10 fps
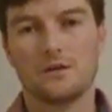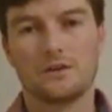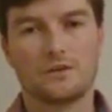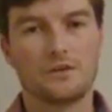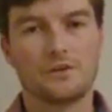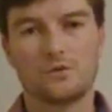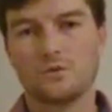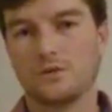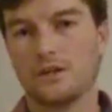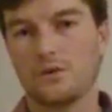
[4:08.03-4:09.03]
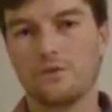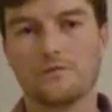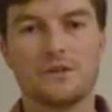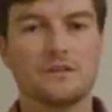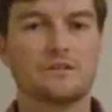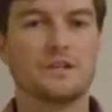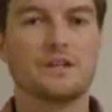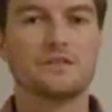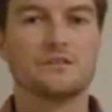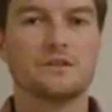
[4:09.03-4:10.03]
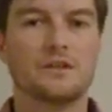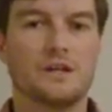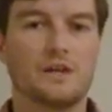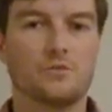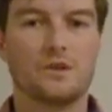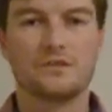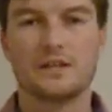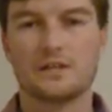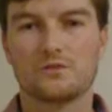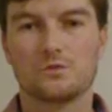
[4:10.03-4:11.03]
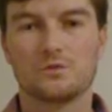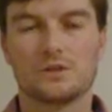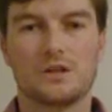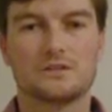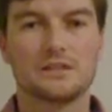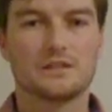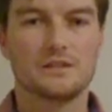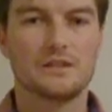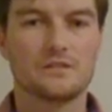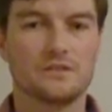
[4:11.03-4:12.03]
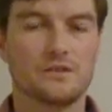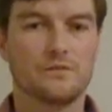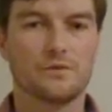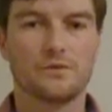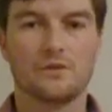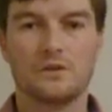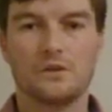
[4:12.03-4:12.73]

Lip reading: in clinical and health and fitness settings, as well as high school and college athletics for